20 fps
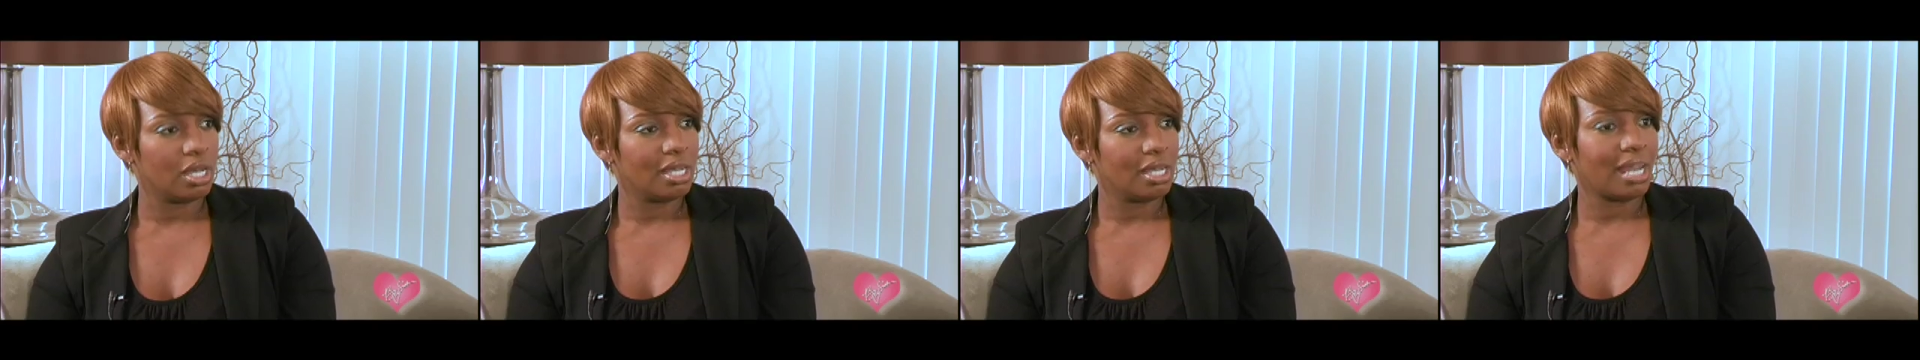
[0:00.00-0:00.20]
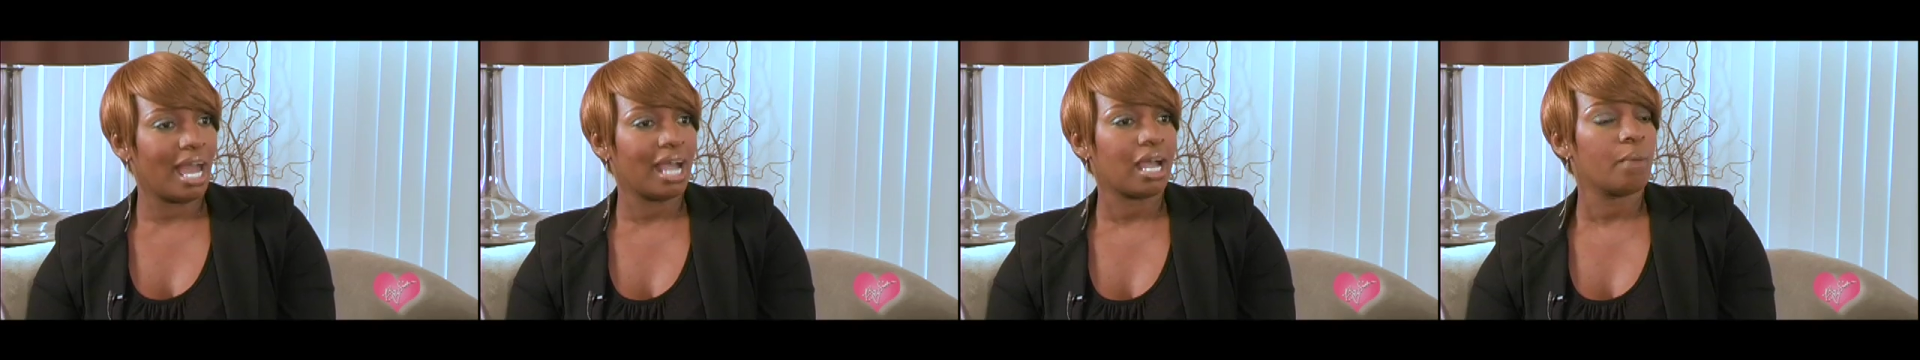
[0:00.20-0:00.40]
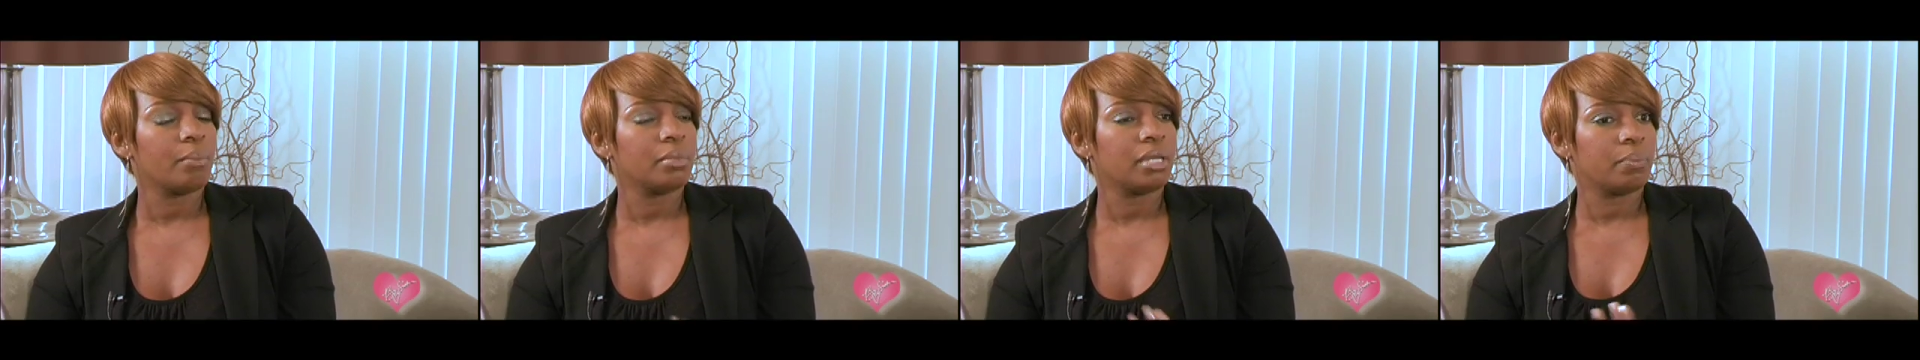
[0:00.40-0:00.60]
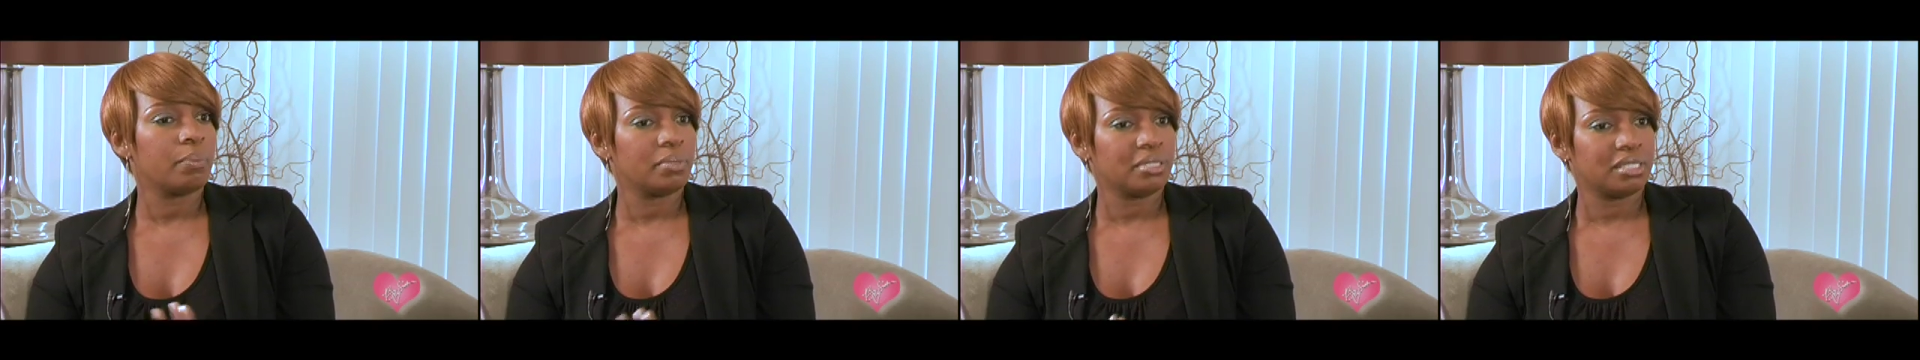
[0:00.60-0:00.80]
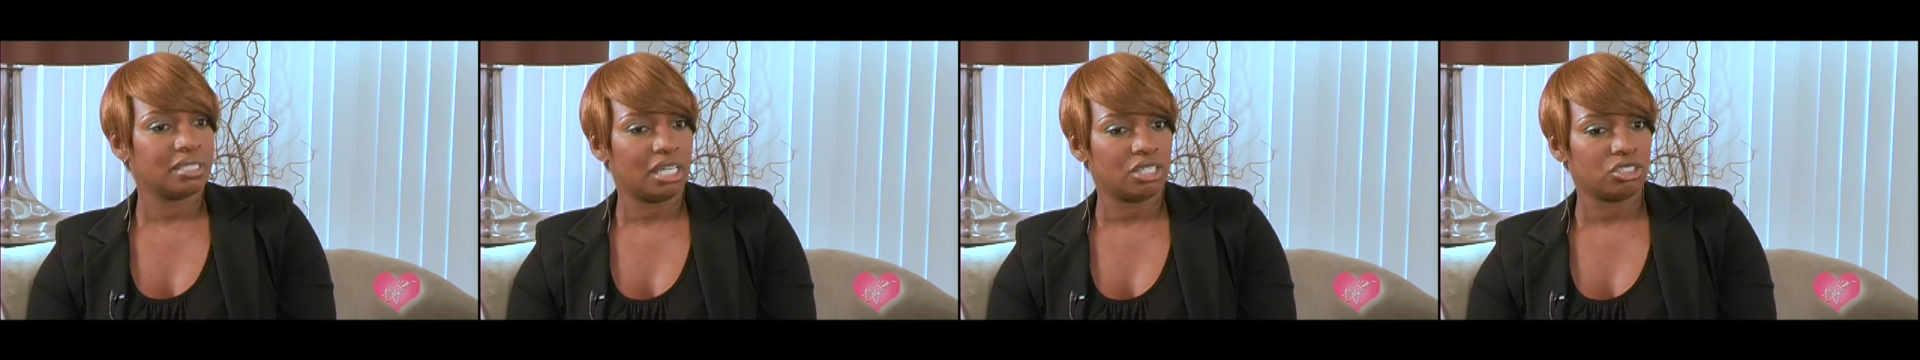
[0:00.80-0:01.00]
Like I'm in a
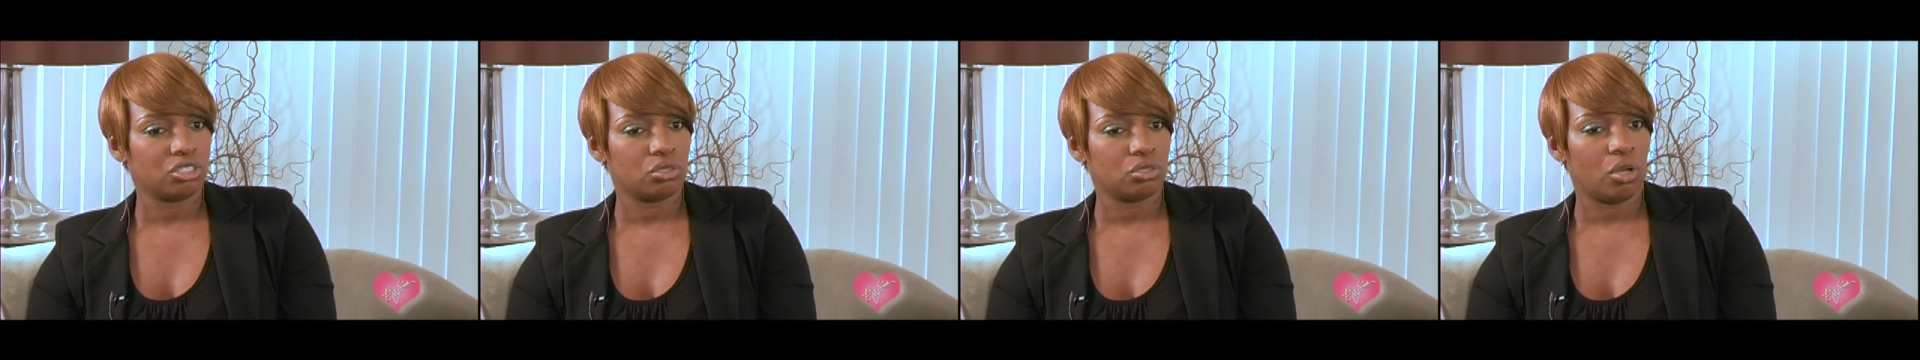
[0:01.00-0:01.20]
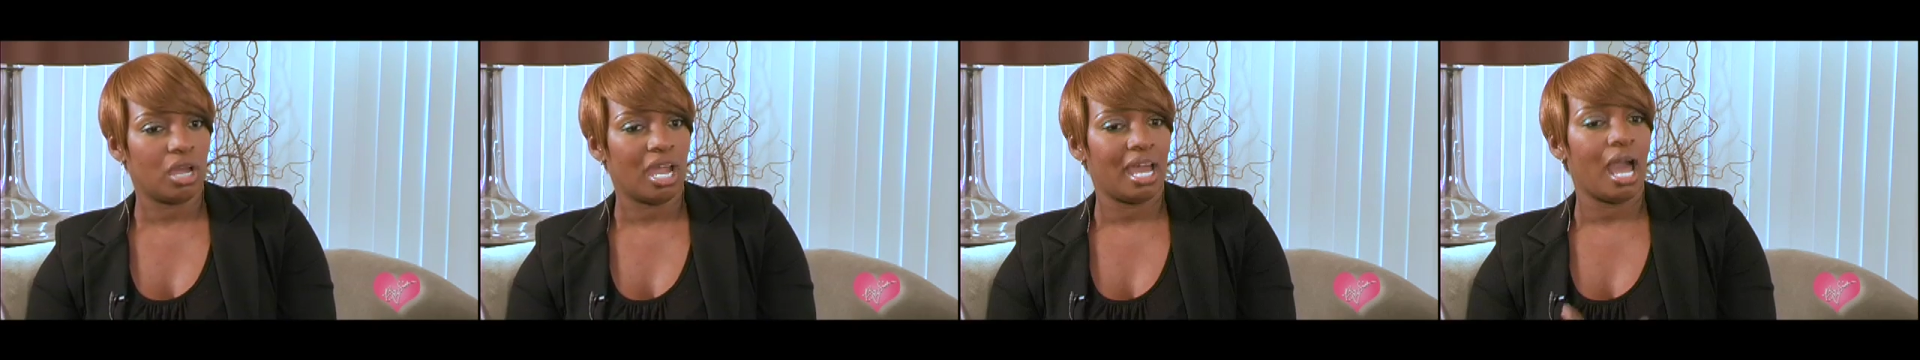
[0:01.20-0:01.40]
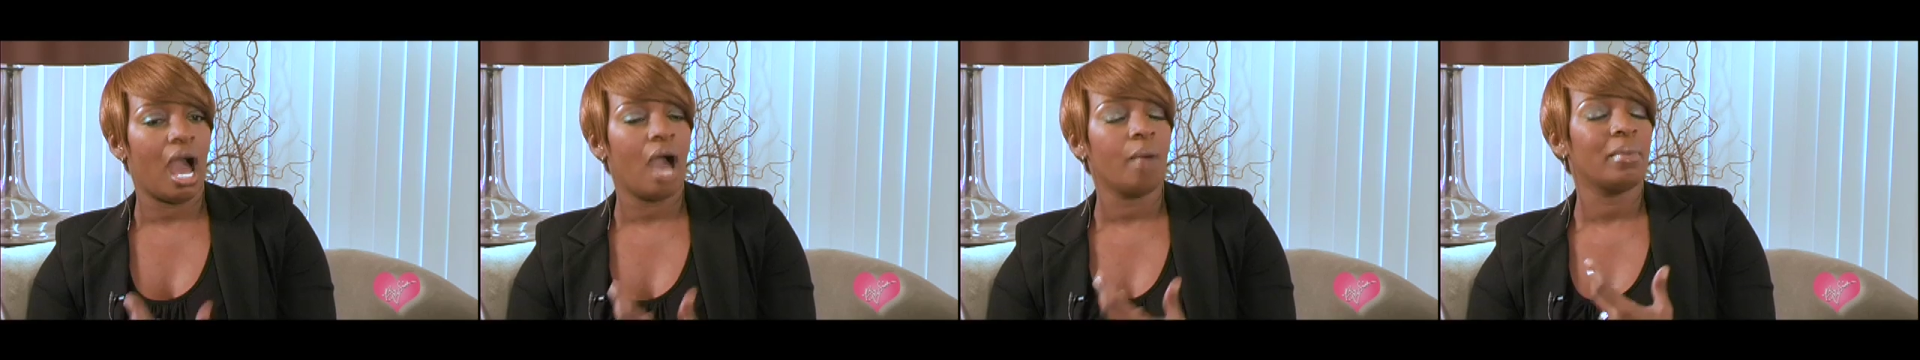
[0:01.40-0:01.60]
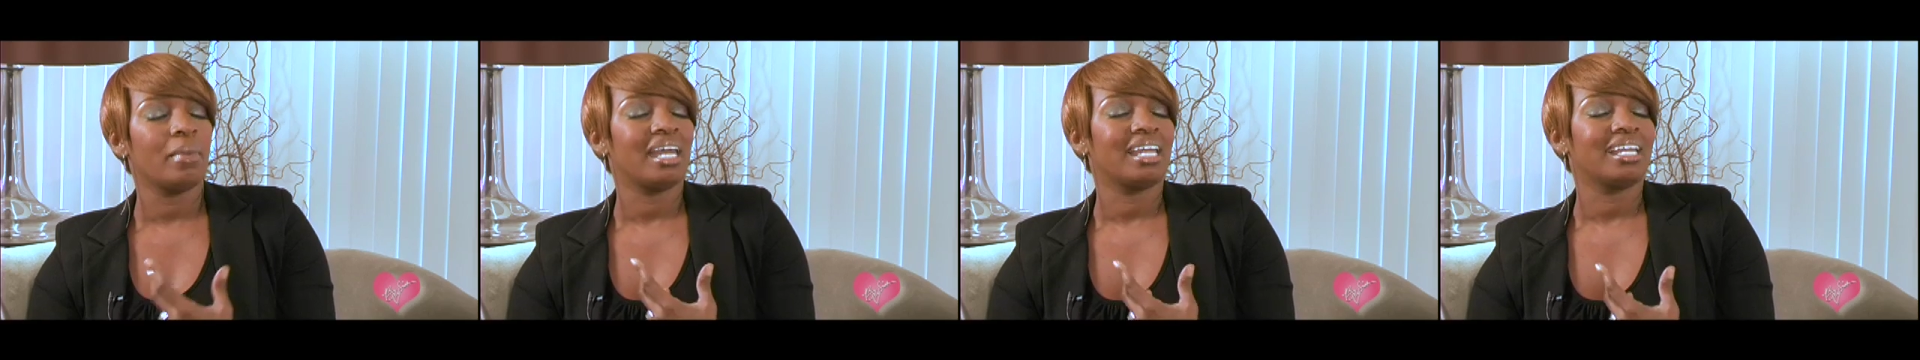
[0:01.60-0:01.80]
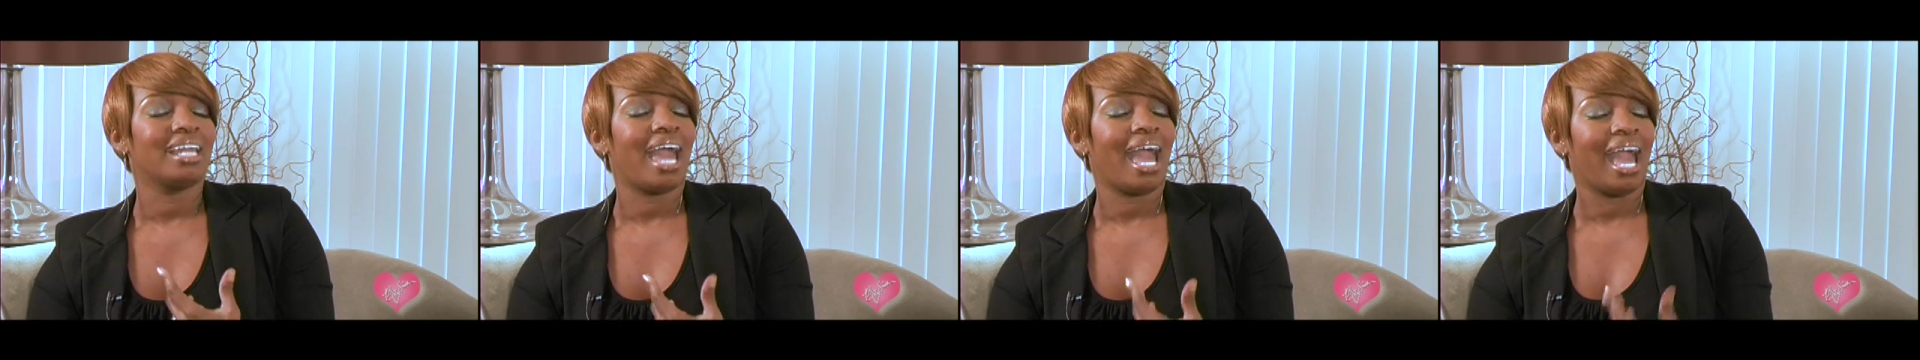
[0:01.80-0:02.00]
position, or I'm at
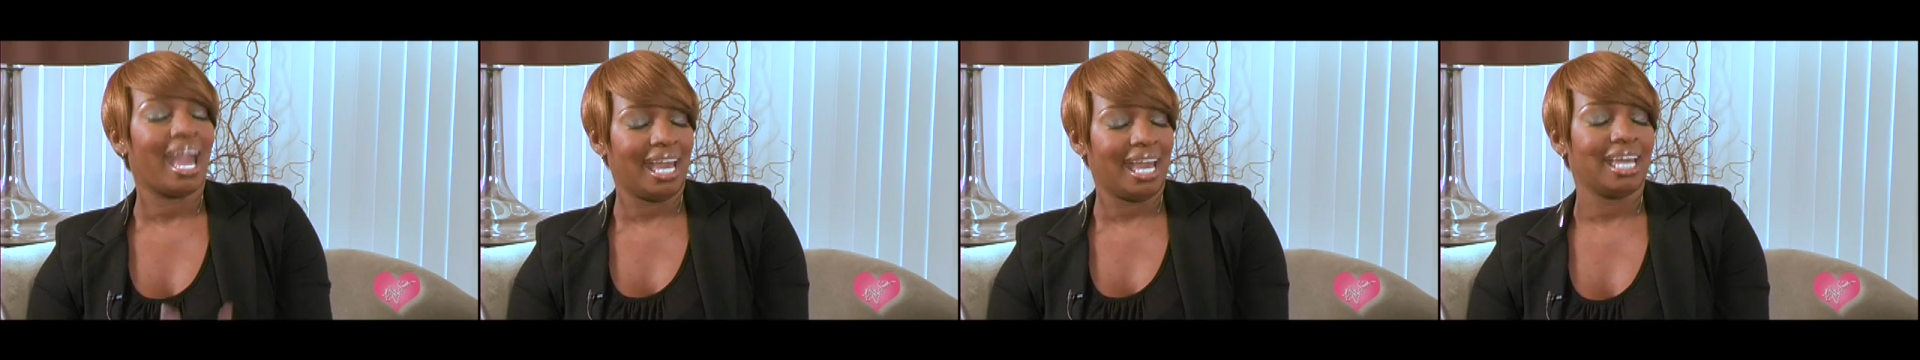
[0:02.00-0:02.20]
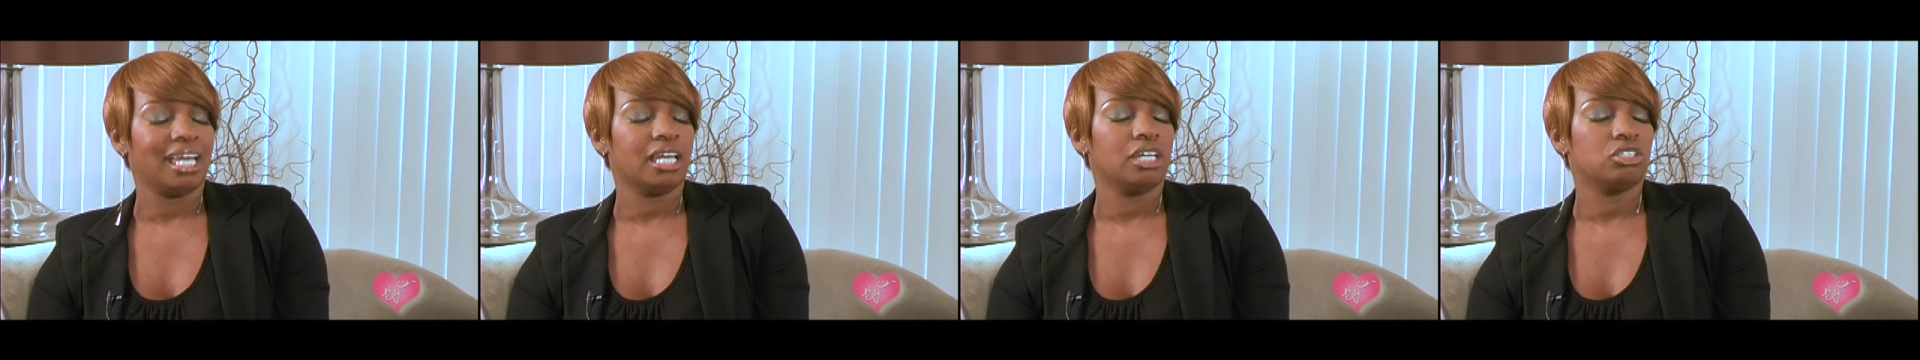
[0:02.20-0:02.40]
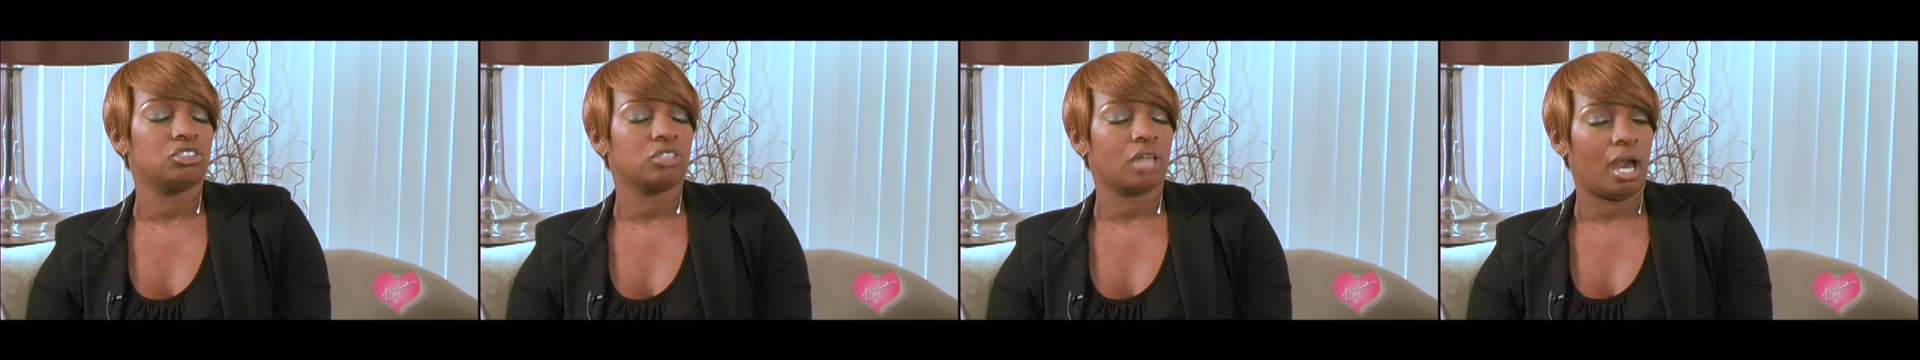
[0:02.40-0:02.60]
an age,